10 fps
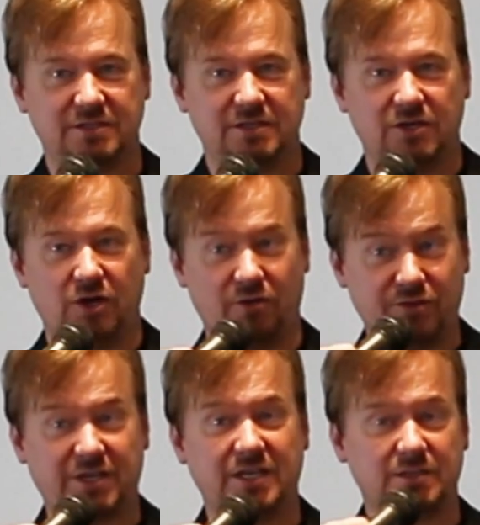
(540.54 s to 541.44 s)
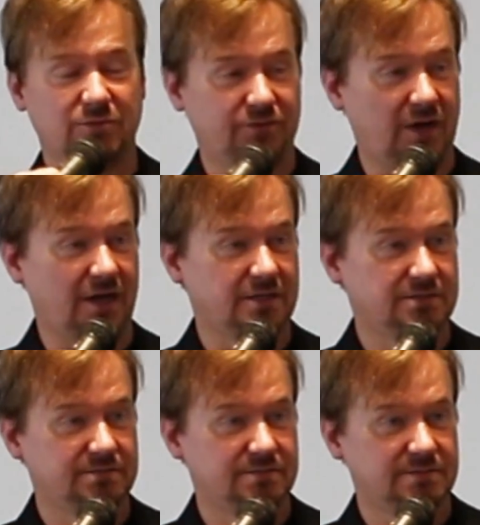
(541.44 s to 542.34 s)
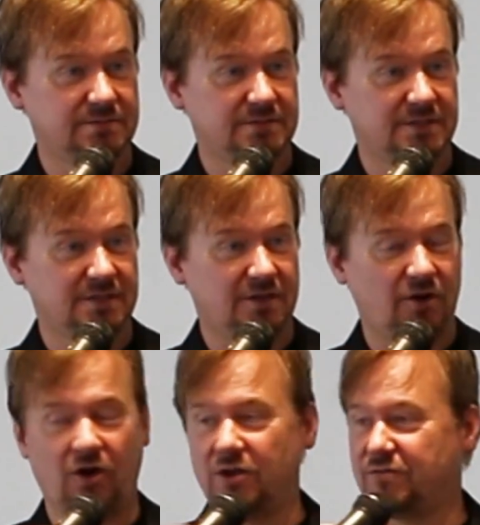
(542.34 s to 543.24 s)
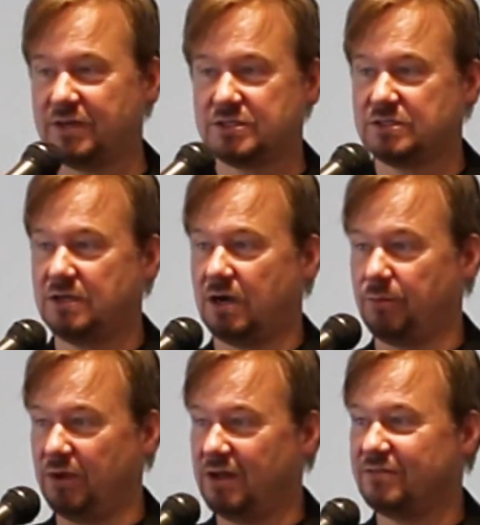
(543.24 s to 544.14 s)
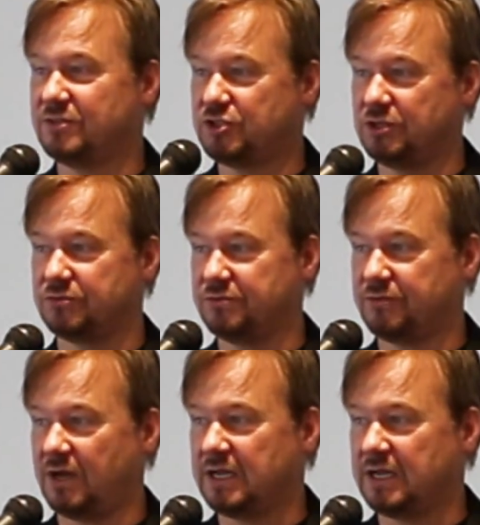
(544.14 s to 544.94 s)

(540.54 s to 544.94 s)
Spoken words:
of the kingdom of God. All of us are beloved children of God.